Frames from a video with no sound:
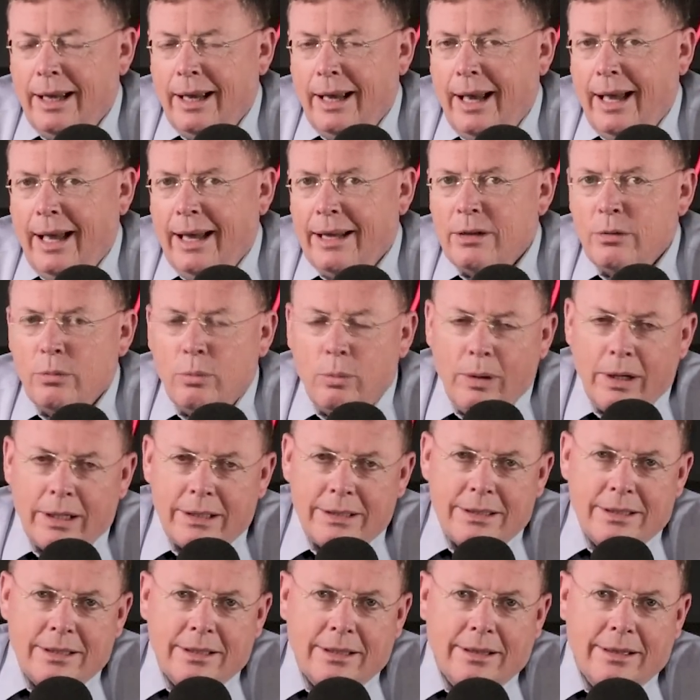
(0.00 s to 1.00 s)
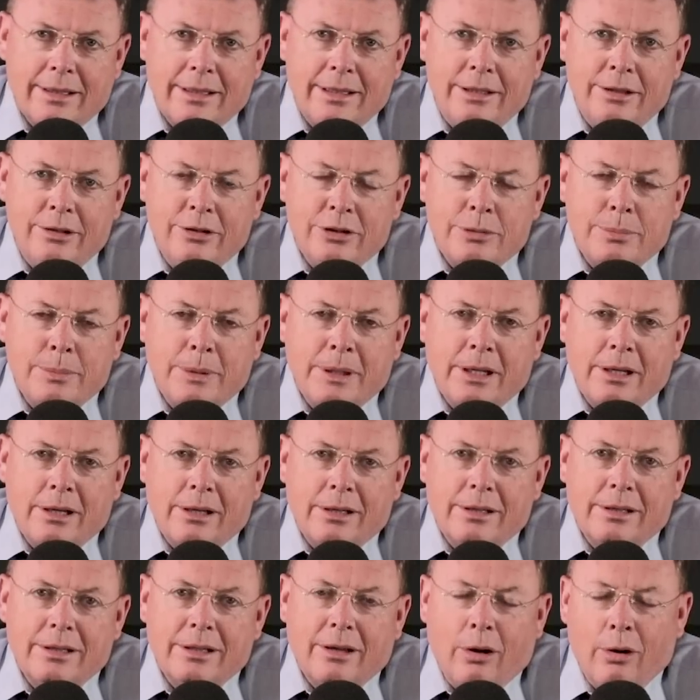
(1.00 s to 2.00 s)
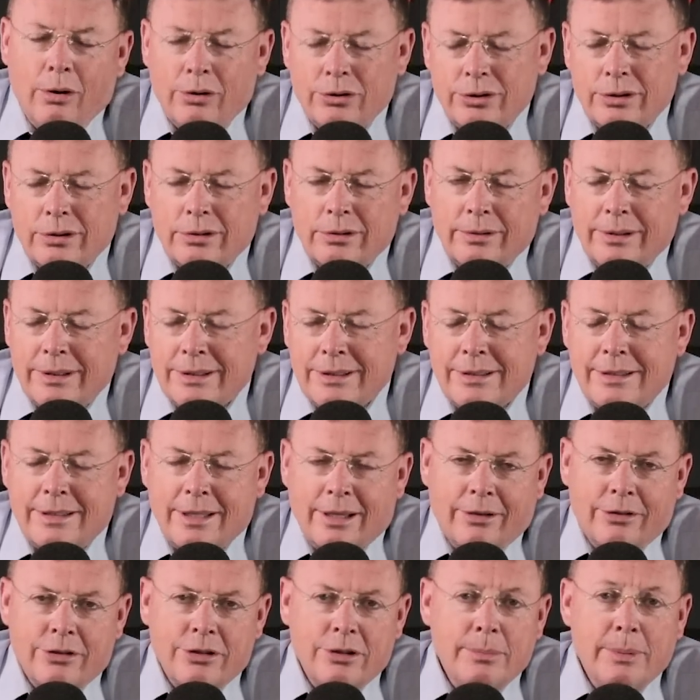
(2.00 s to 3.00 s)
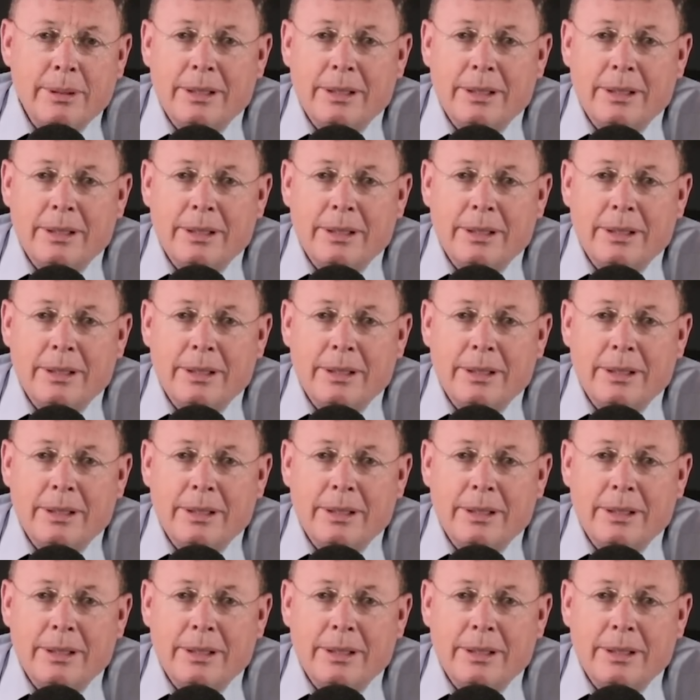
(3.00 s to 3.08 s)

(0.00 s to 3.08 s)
And what the news media also isn't telling you,